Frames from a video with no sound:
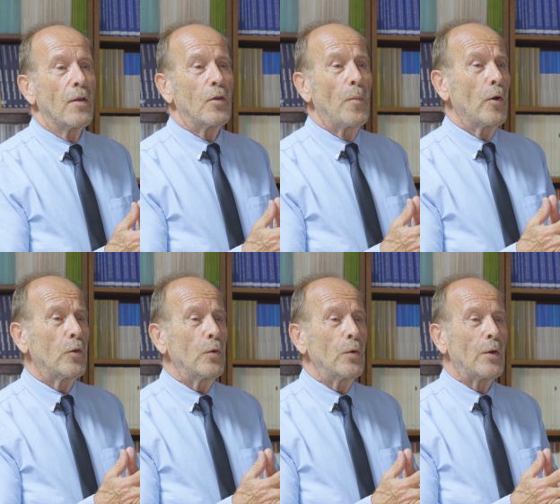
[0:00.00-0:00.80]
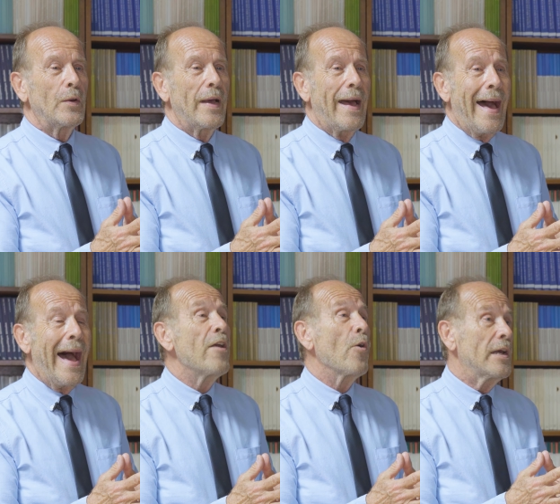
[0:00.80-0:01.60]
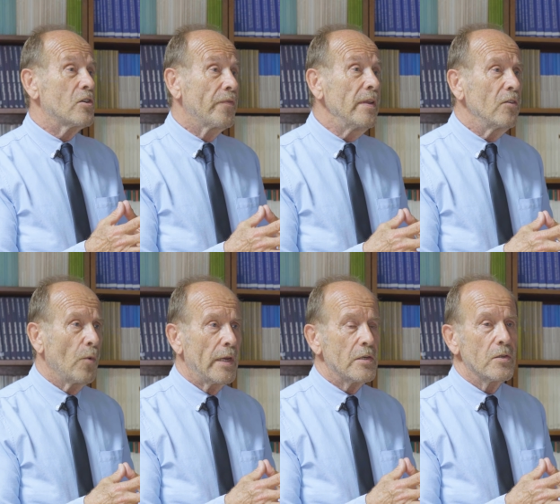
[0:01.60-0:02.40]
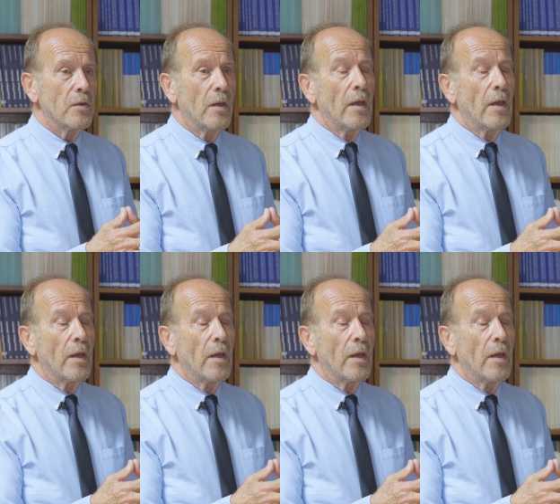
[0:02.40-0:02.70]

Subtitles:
Number two, higher rates of interest.